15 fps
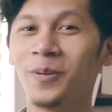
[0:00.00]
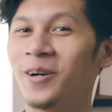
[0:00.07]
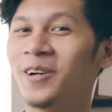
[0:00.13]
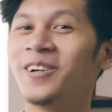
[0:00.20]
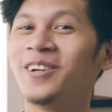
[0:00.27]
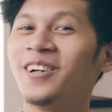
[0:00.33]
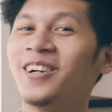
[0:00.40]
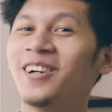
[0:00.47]

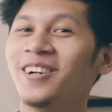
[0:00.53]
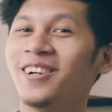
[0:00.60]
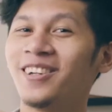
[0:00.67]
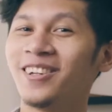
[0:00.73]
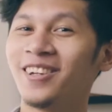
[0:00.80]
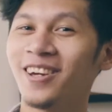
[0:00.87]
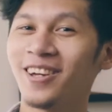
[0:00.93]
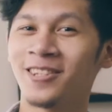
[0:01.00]
but
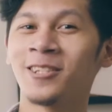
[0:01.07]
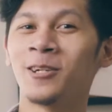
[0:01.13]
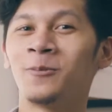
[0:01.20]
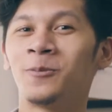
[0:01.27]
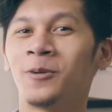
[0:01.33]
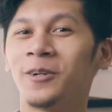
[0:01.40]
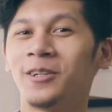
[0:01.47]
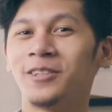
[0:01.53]
at
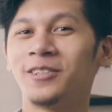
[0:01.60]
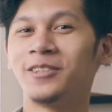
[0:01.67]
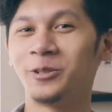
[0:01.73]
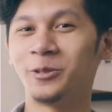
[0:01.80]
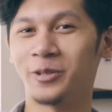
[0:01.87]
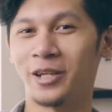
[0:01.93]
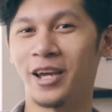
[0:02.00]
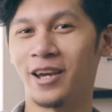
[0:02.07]
some point
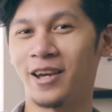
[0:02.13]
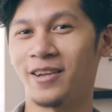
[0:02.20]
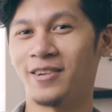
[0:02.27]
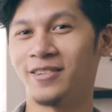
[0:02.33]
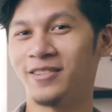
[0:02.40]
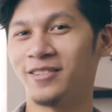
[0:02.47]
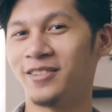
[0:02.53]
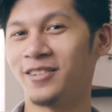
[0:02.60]
you can.
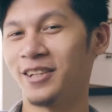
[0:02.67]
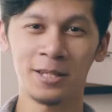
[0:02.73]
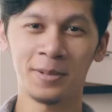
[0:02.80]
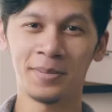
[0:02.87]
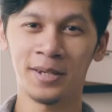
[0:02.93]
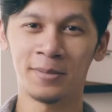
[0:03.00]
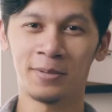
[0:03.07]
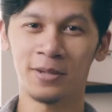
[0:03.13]
That's a
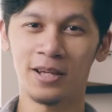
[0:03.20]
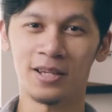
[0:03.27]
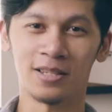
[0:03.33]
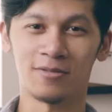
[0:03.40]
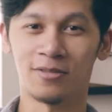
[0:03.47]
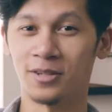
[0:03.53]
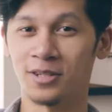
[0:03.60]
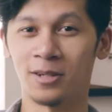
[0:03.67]
big
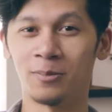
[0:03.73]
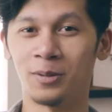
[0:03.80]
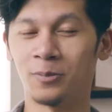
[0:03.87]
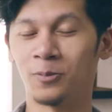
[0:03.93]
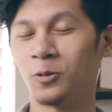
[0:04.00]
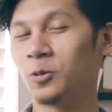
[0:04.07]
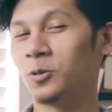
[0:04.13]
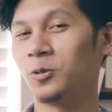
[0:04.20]
plus for some
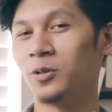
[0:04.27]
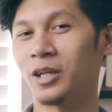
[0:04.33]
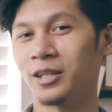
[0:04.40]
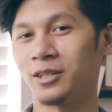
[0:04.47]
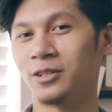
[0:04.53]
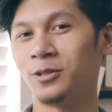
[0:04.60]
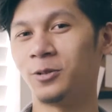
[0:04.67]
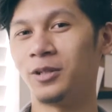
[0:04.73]
people who
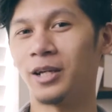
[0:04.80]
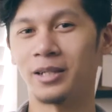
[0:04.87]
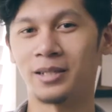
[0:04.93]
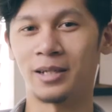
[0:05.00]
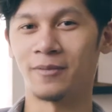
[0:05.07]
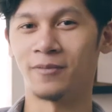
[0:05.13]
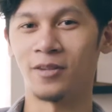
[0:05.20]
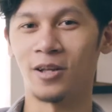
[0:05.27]
like to do
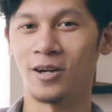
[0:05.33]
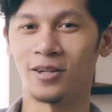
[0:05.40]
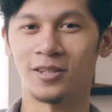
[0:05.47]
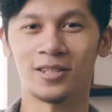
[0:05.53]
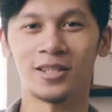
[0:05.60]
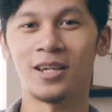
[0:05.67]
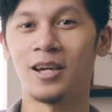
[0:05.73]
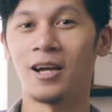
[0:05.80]
nighttime
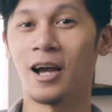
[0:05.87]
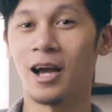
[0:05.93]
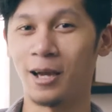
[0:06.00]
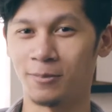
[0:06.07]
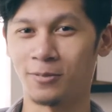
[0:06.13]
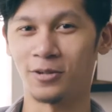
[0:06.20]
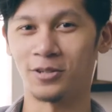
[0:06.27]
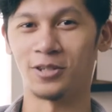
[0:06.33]
vlogs.
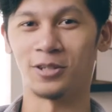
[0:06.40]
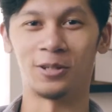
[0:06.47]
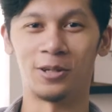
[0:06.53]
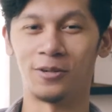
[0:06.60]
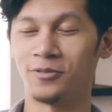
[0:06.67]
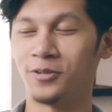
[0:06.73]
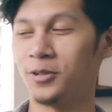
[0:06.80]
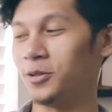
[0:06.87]
I personally
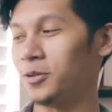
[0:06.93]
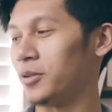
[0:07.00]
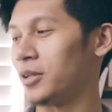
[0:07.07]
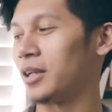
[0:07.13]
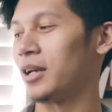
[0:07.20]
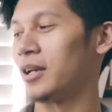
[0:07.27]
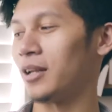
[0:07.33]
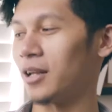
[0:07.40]
love to do
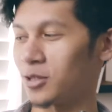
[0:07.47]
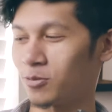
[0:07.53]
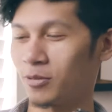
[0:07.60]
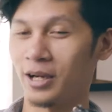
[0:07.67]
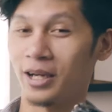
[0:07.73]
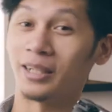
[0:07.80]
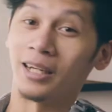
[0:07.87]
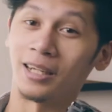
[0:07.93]
it, and that's
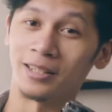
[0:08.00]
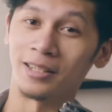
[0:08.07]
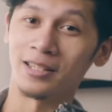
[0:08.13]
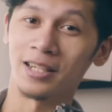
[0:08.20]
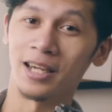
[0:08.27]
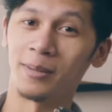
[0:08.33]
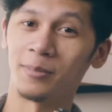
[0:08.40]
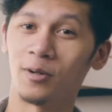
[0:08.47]
why I got
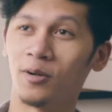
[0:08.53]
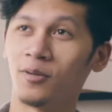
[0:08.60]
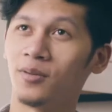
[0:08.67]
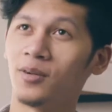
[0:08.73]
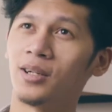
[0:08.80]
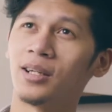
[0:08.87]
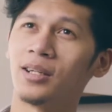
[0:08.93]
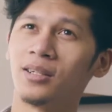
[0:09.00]
this camera
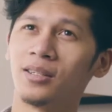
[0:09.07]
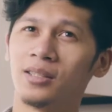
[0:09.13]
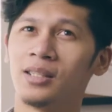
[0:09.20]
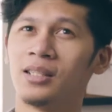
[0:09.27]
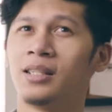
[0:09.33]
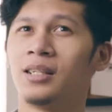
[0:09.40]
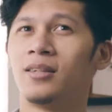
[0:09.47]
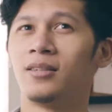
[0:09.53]
over the
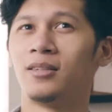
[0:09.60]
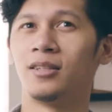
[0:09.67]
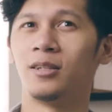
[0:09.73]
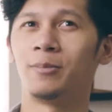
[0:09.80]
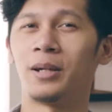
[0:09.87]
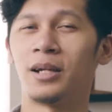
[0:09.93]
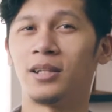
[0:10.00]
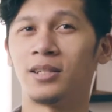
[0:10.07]

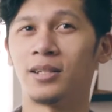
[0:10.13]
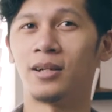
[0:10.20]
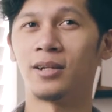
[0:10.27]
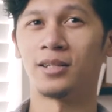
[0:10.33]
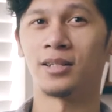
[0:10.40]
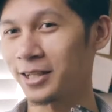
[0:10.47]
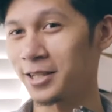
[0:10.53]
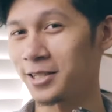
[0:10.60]

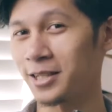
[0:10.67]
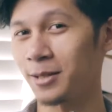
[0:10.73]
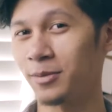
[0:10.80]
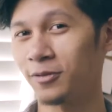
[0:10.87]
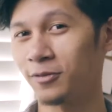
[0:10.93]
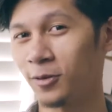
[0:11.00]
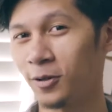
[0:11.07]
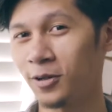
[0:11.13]
Panasonic. Like I said
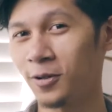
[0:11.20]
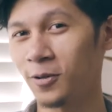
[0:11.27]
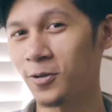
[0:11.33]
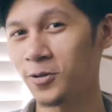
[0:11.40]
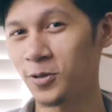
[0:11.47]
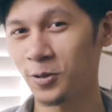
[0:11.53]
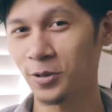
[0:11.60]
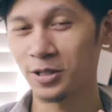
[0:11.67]
before,
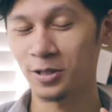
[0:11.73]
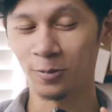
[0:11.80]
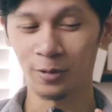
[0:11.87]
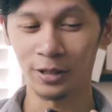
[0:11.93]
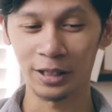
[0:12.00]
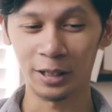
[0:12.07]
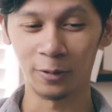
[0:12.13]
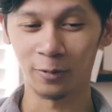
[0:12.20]
also it's
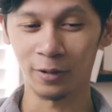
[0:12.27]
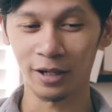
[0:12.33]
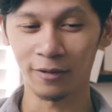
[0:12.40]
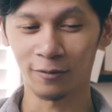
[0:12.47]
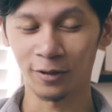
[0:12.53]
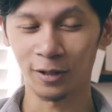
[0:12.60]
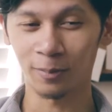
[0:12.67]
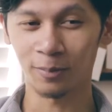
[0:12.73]
really
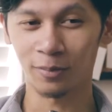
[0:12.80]
great for the